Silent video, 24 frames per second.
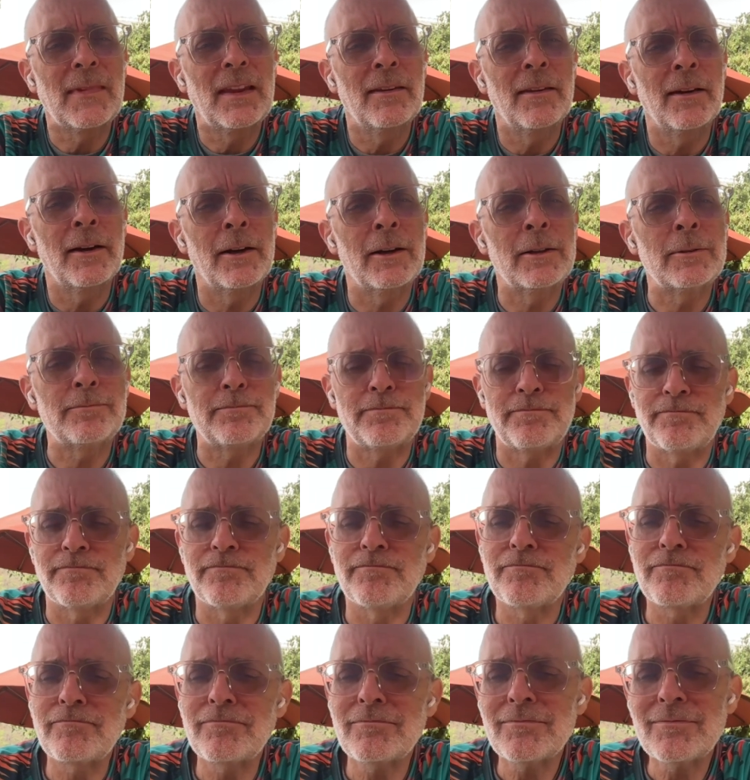there.
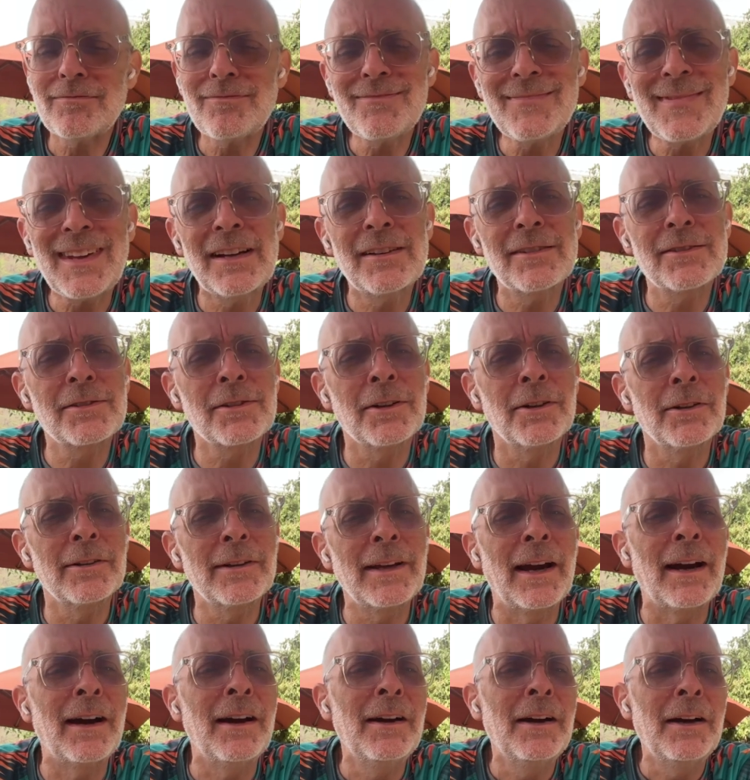So
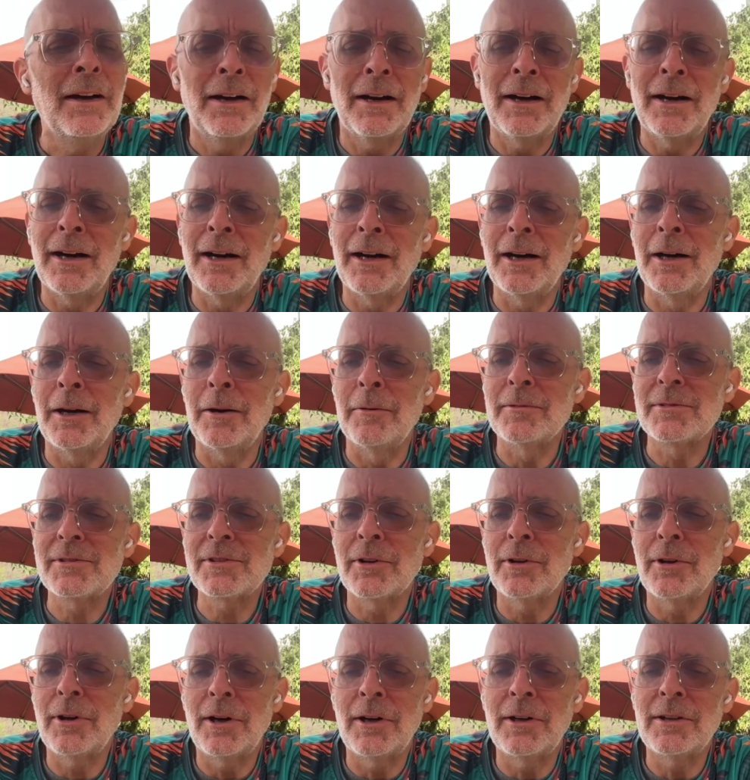yeah.
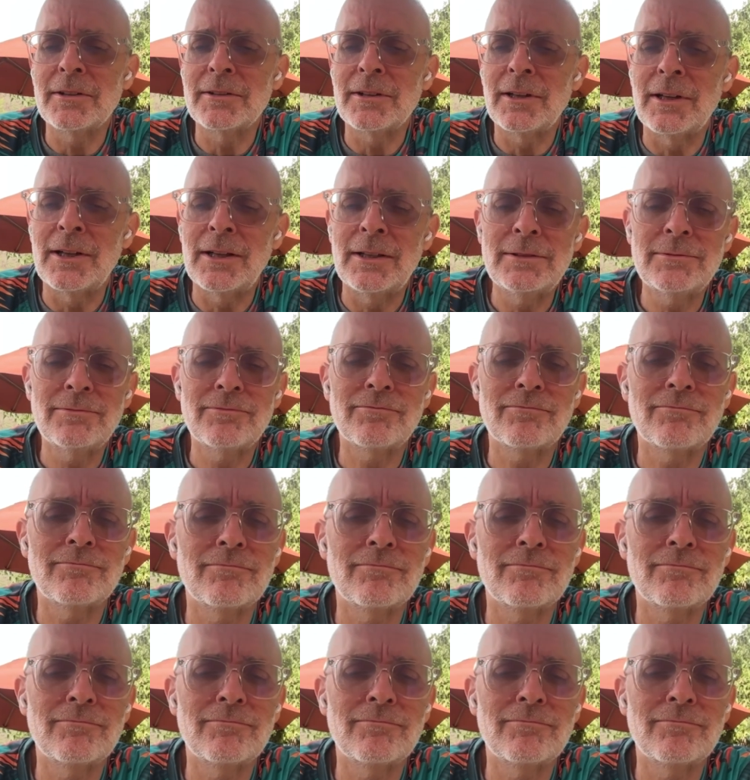So all in all,